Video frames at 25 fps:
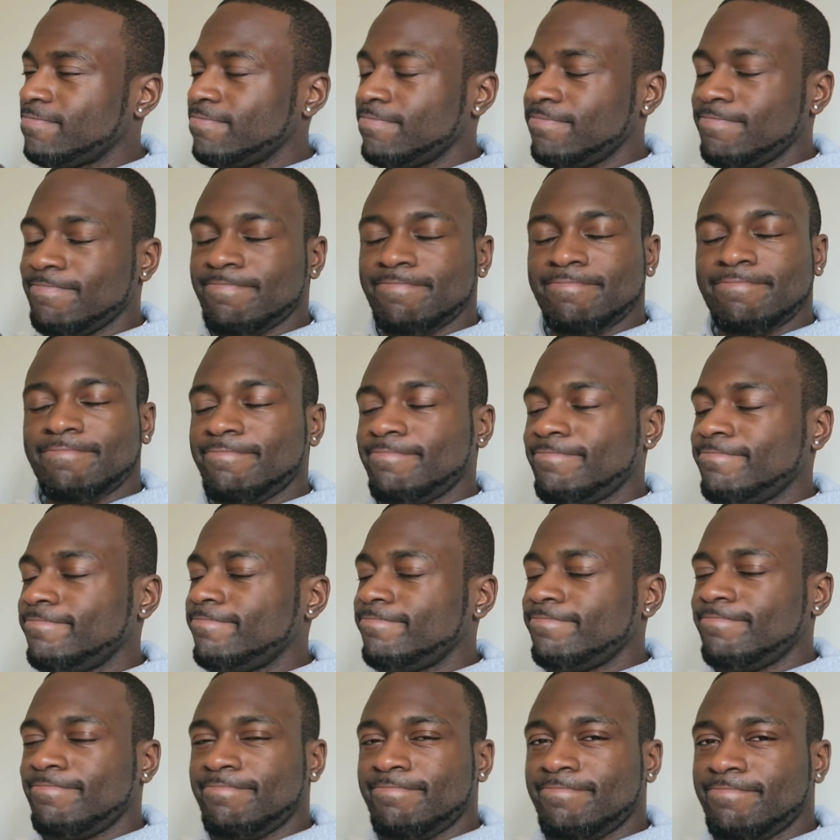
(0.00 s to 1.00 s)

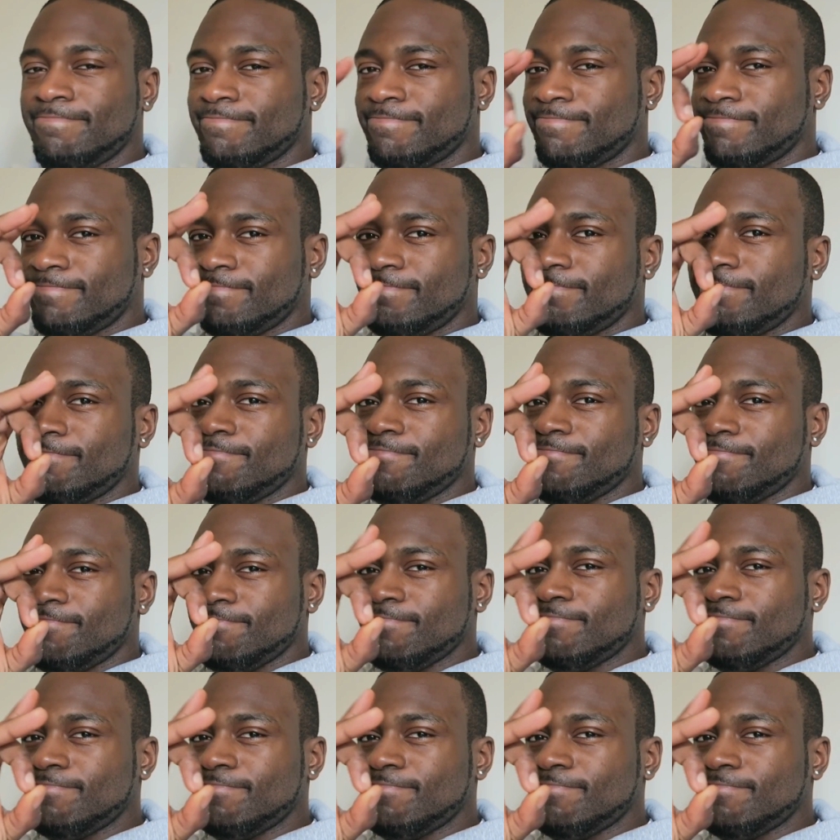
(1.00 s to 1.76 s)
(no one is talking)